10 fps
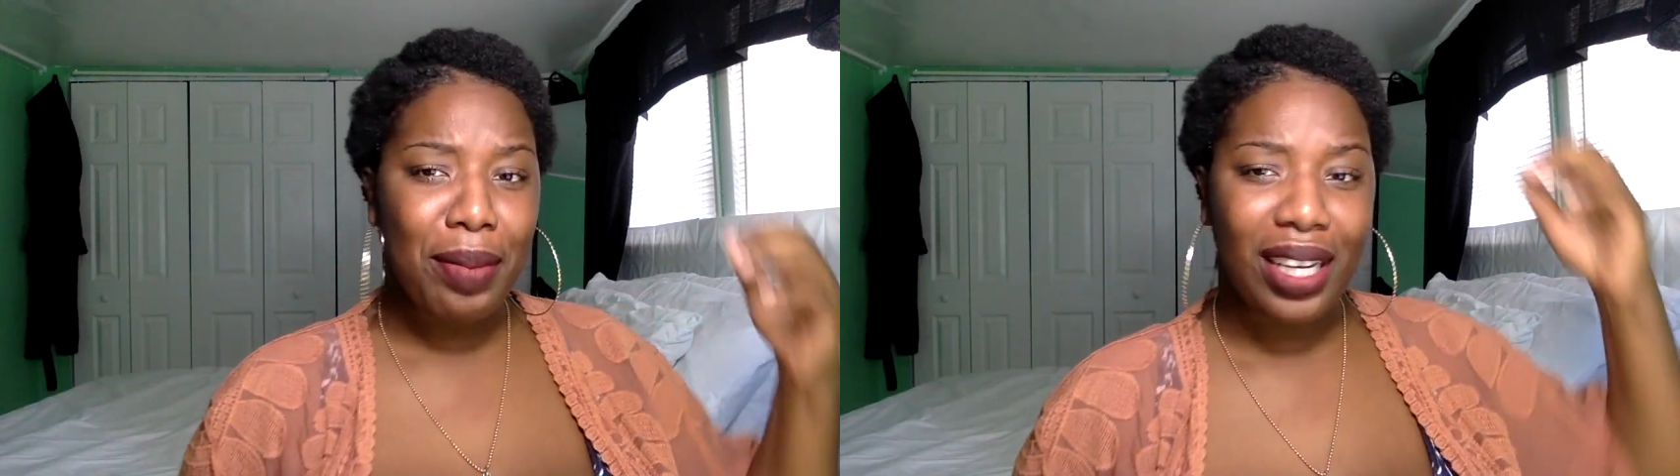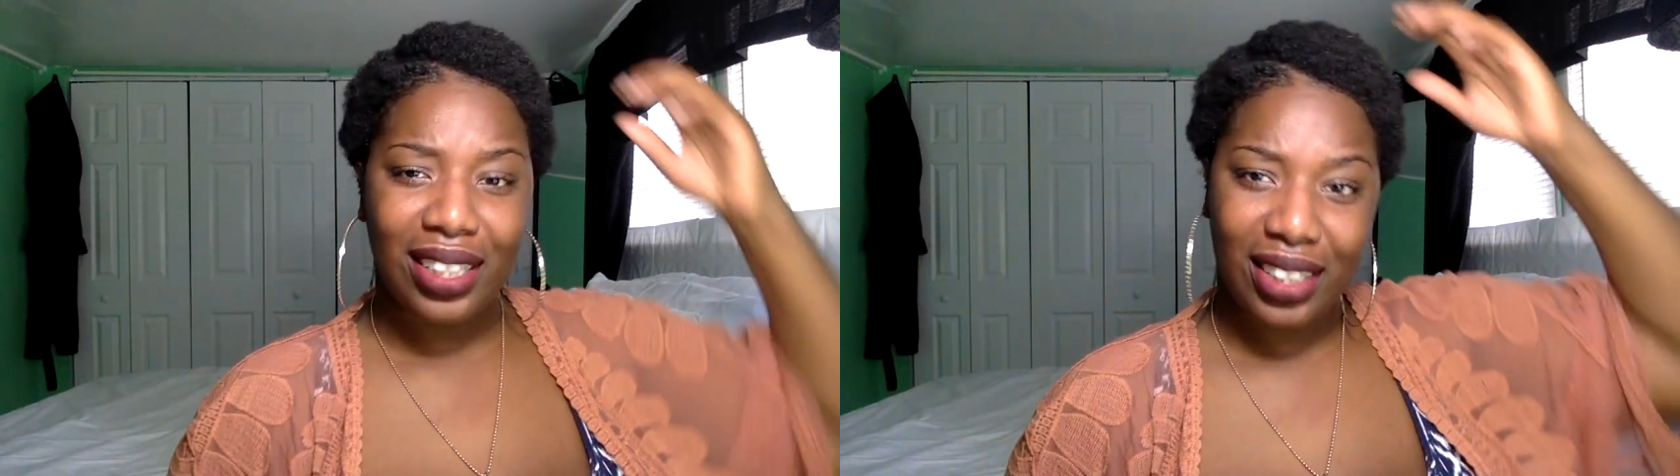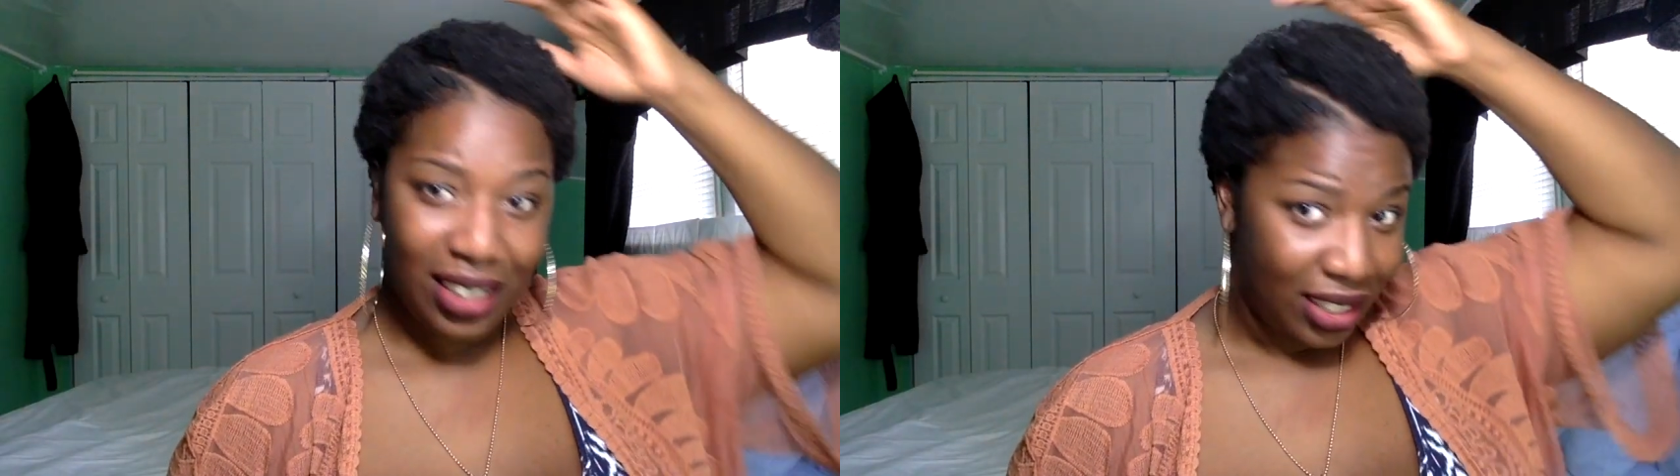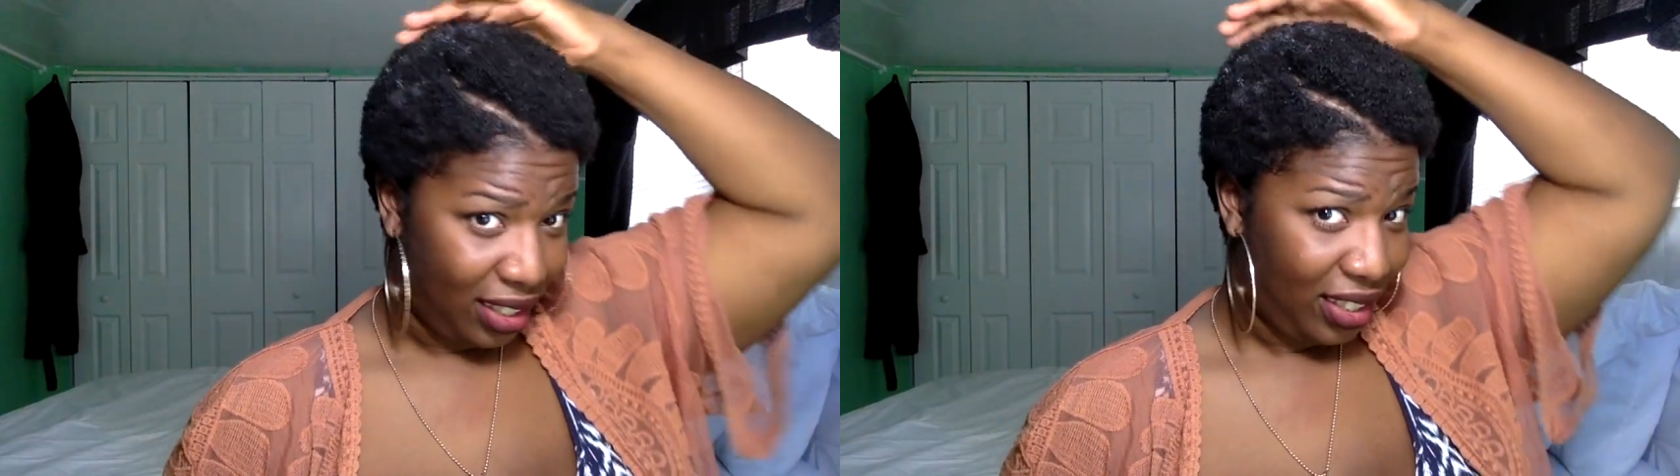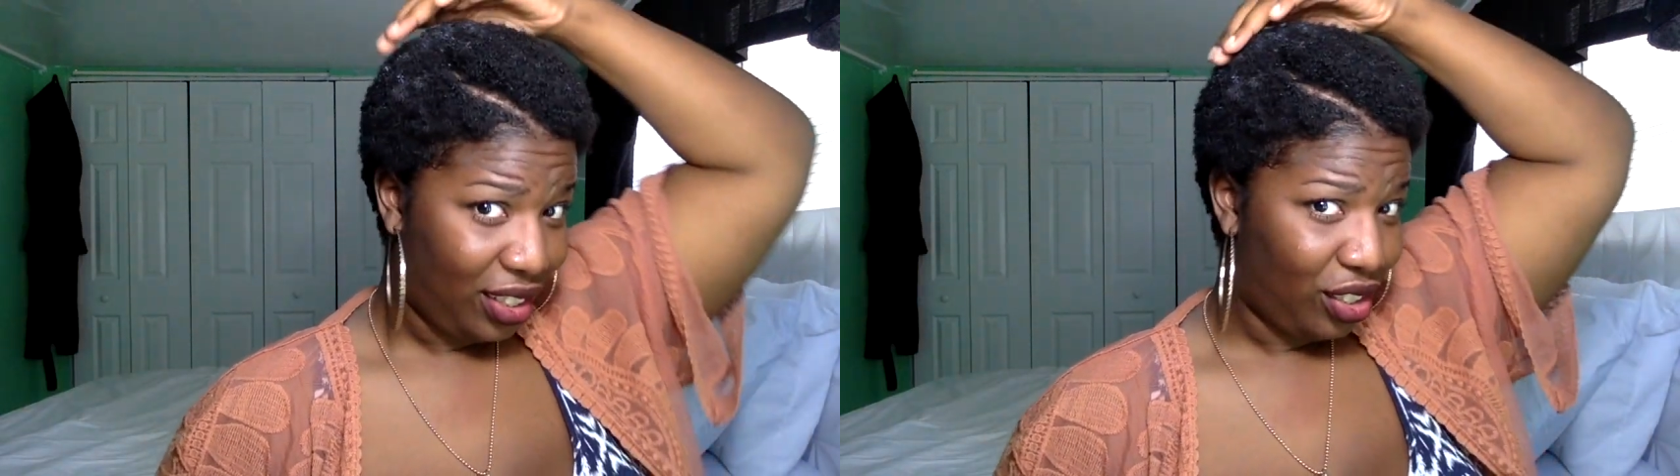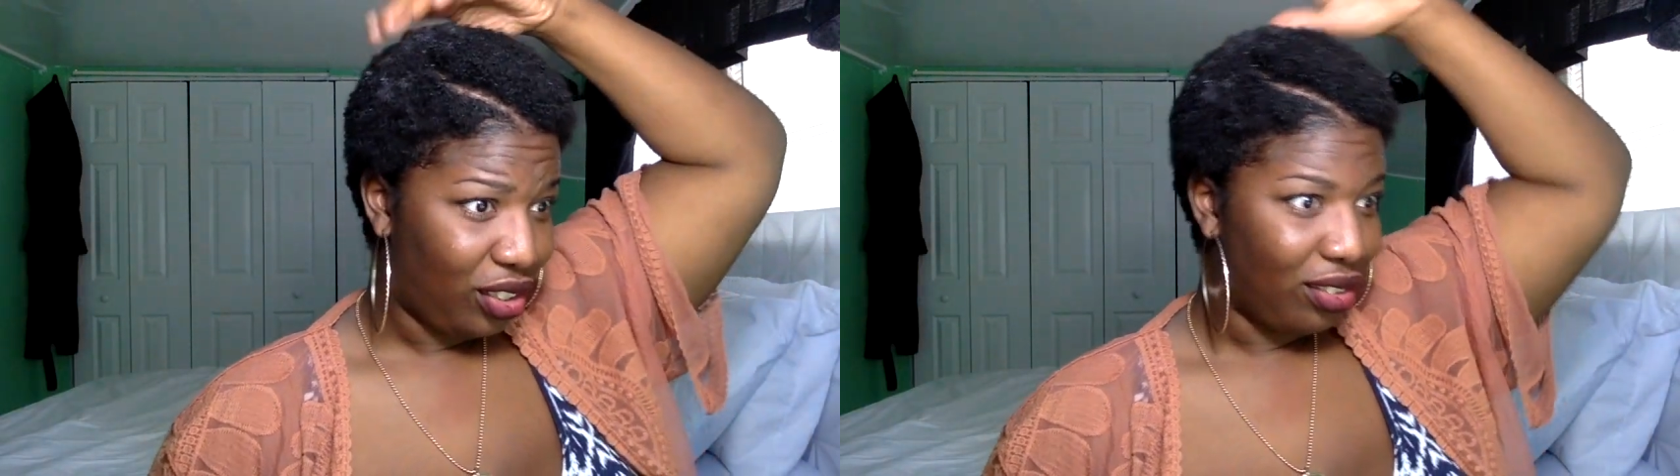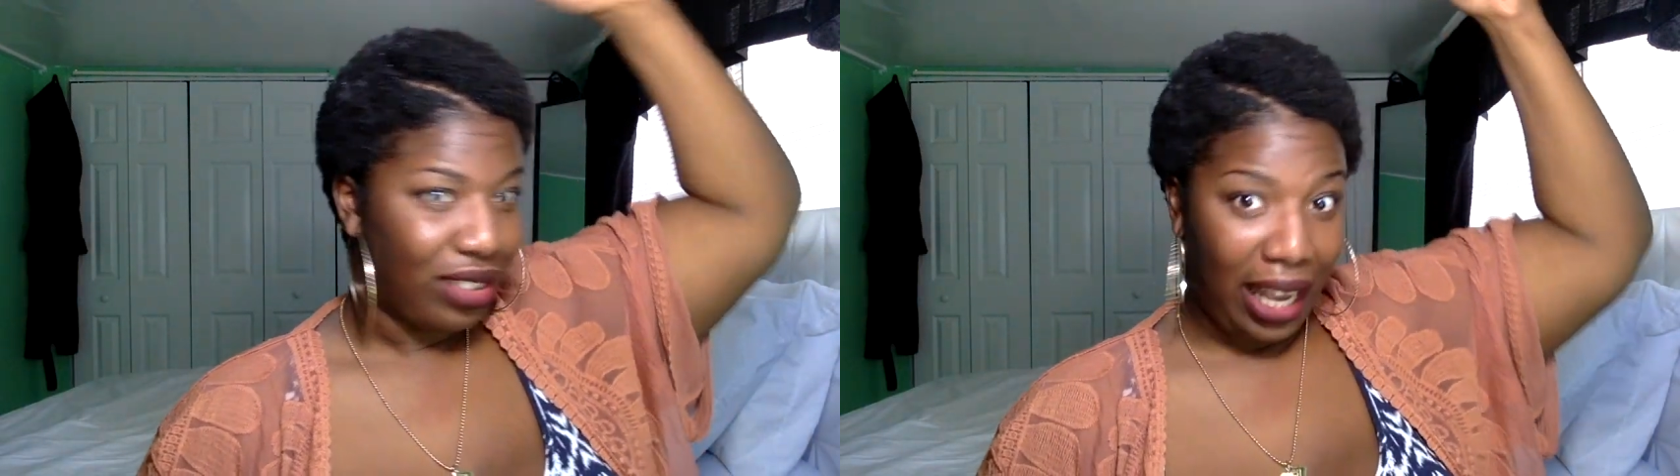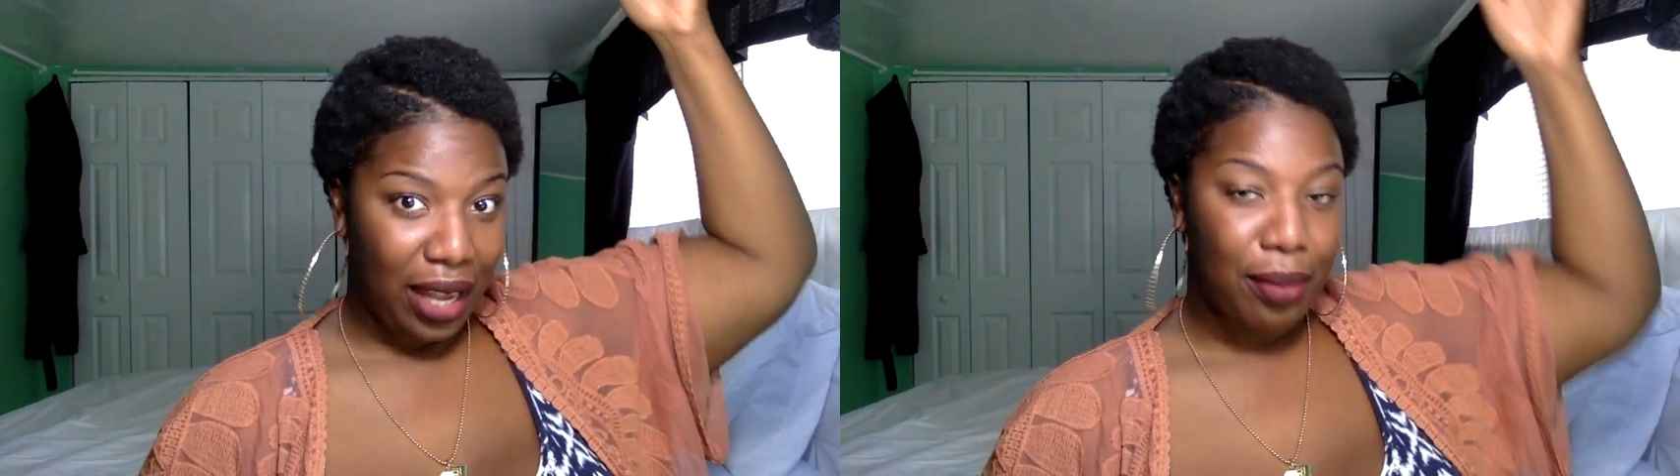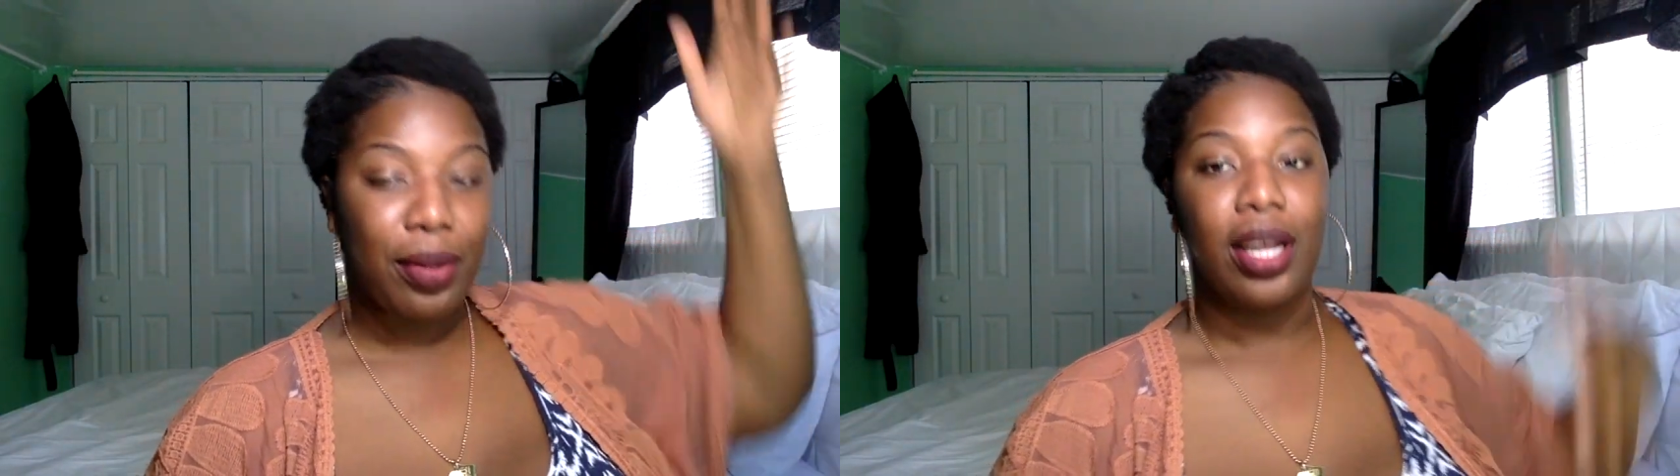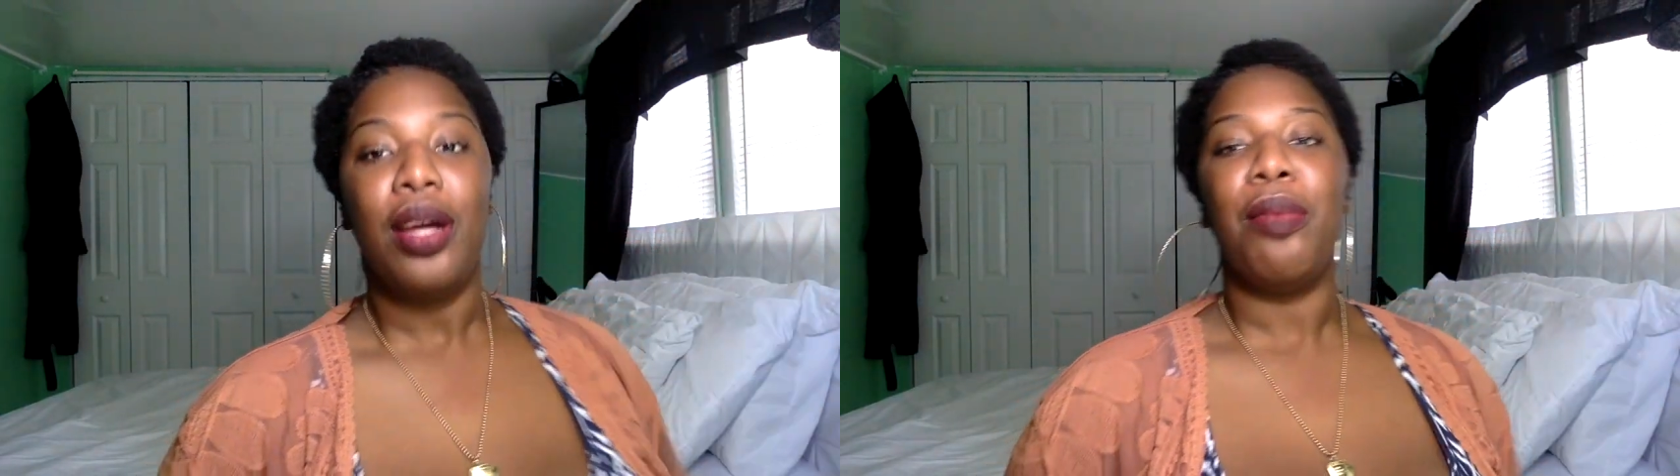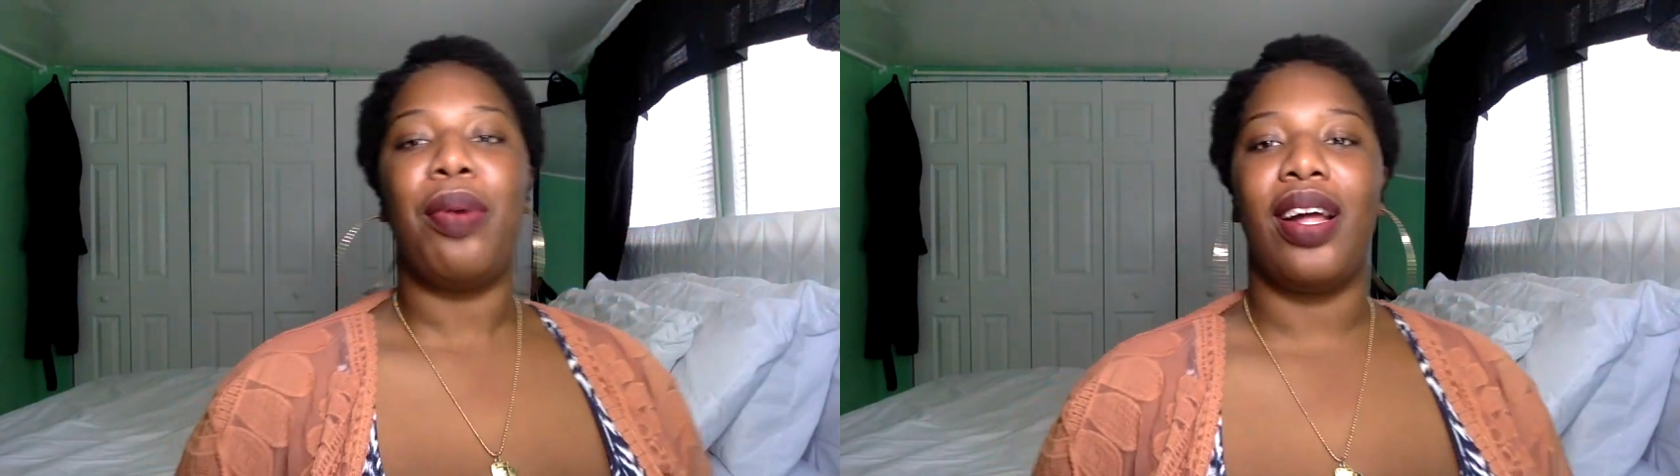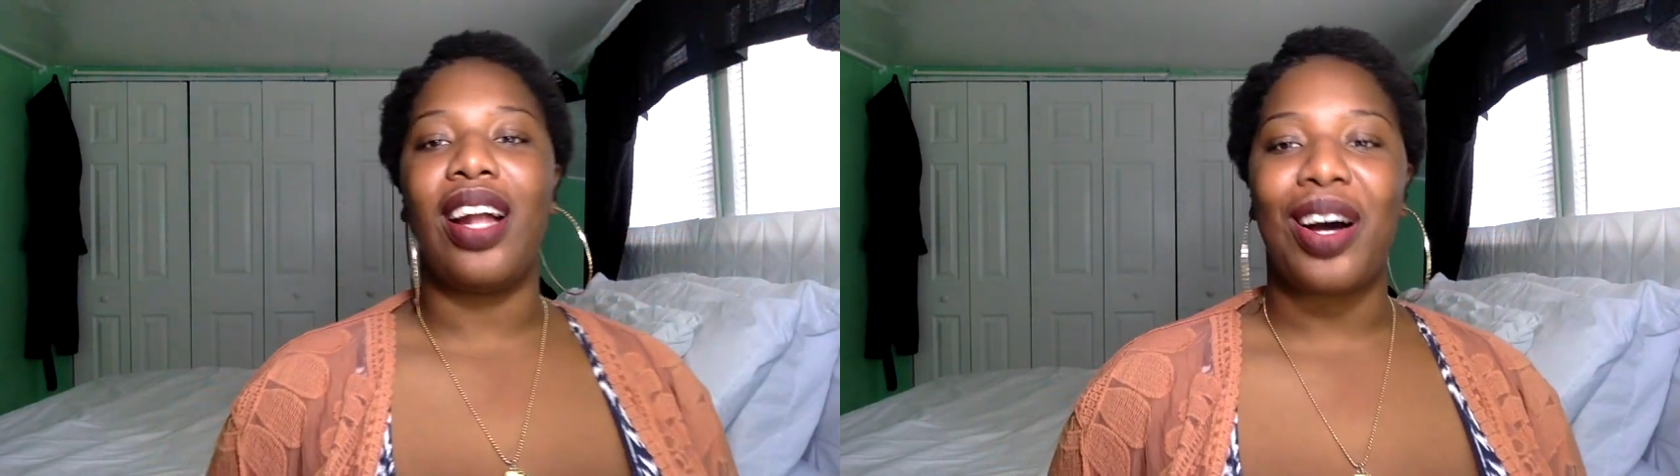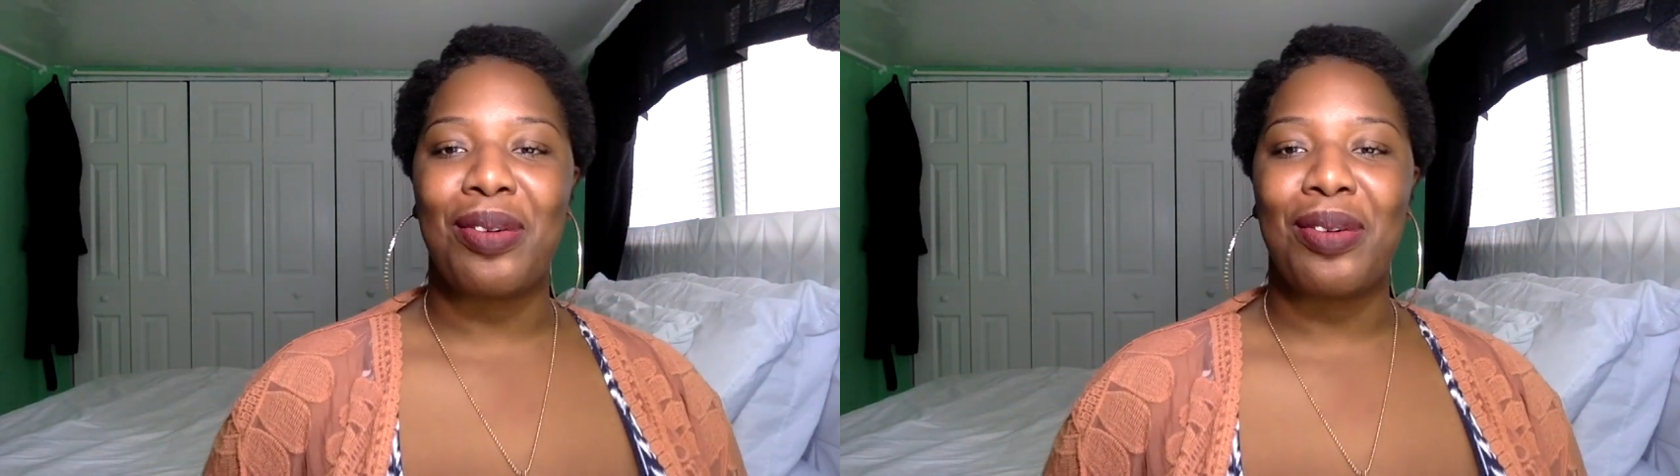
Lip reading: because, damn. But